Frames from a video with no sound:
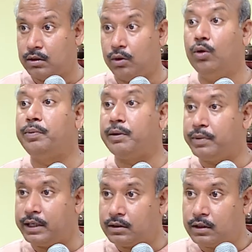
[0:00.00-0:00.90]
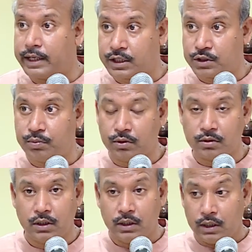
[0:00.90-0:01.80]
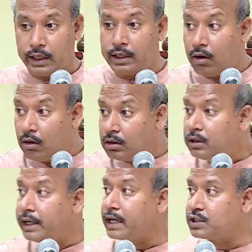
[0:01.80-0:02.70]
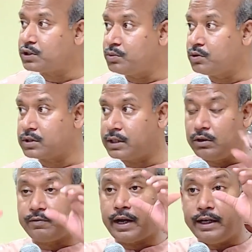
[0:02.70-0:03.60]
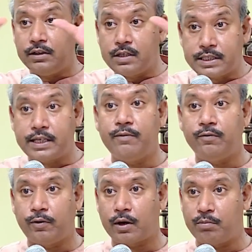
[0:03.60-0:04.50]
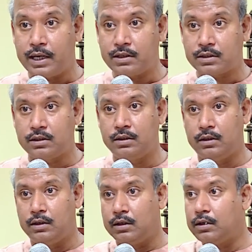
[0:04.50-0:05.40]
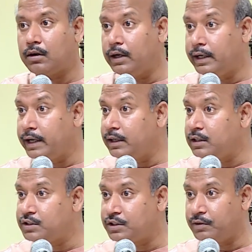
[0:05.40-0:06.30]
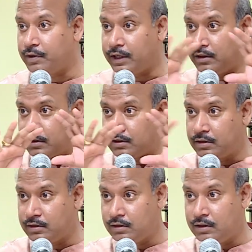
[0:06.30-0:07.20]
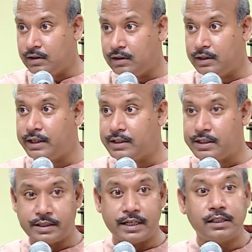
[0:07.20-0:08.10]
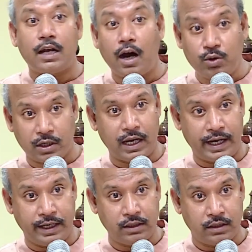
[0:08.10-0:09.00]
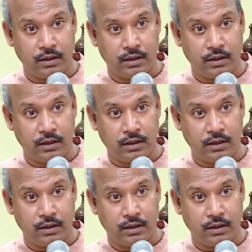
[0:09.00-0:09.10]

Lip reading: Who prepared the textbooks? In all the textbooks, you will find the same format. The content is different. There is a set outline.